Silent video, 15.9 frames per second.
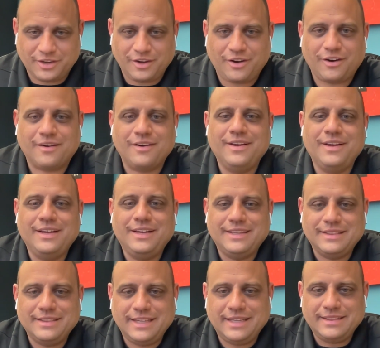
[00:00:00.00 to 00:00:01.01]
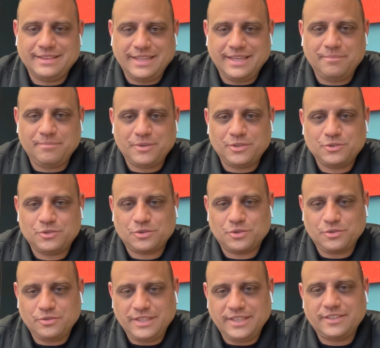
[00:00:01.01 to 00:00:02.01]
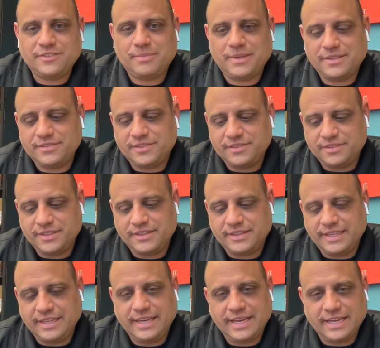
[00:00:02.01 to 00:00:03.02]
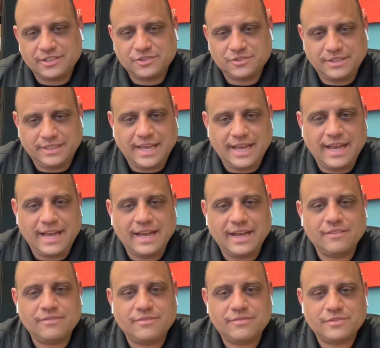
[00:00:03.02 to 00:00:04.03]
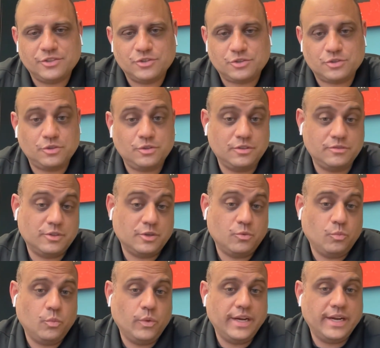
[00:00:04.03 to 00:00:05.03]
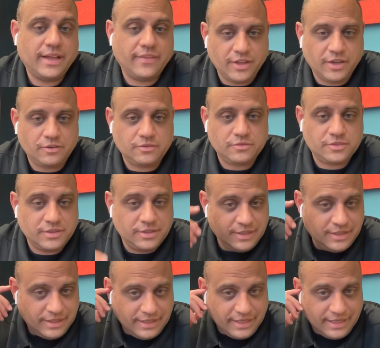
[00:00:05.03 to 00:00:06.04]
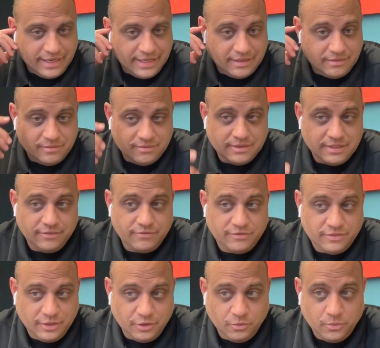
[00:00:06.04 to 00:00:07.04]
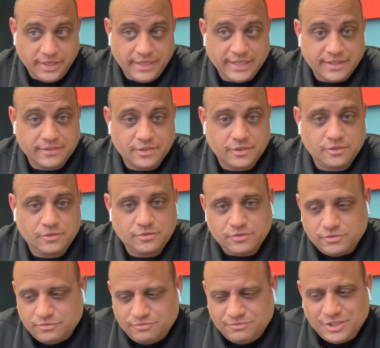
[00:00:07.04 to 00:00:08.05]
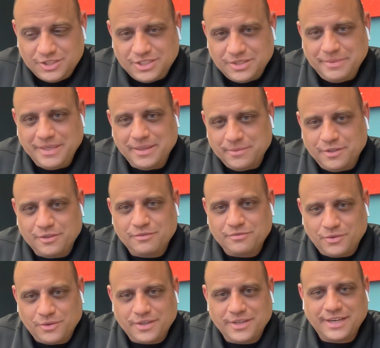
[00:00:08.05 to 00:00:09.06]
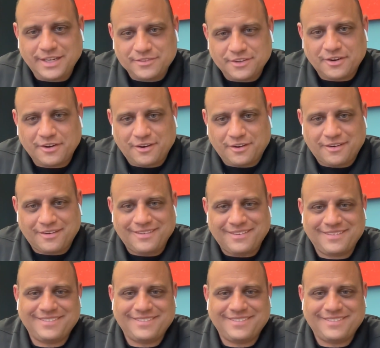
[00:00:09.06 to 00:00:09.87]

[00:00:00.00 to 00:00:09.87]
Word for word: a car. Let them control yep. the expenses that they actually have control over and win on those. And if they're winning on those, you're going to be able to afford a nicer car.